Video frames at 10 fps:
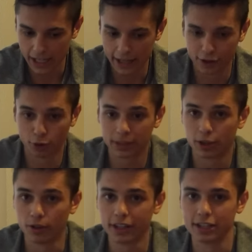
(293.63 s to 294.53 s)
you'll be
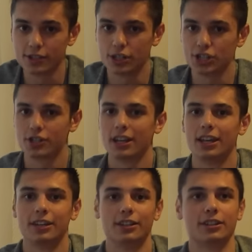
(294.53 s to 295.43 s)
golden. So just
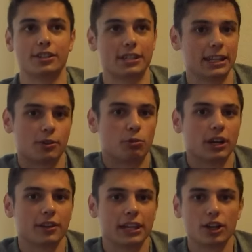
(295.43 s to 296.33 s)
get the word
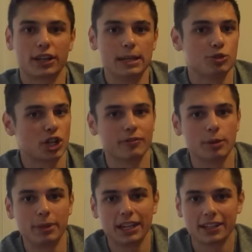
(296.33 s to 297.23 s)
out there, keep
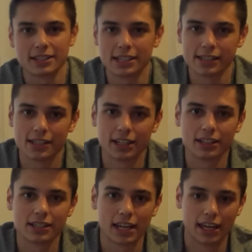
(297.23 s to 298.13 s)
streaming, being
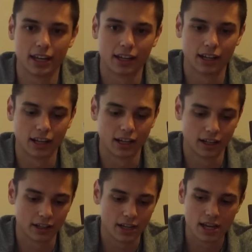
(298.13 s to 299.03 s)
consistent, and
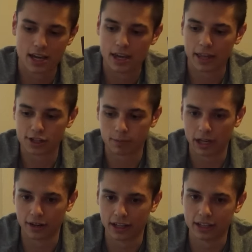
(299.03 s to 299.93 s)
that's
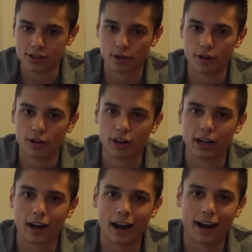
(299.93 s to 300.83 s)
about it. So
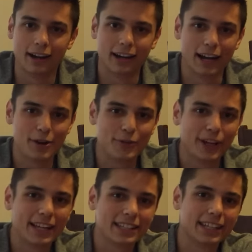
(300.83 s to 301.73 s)
I hope you
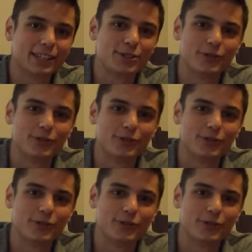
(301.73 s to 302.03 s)
guys like this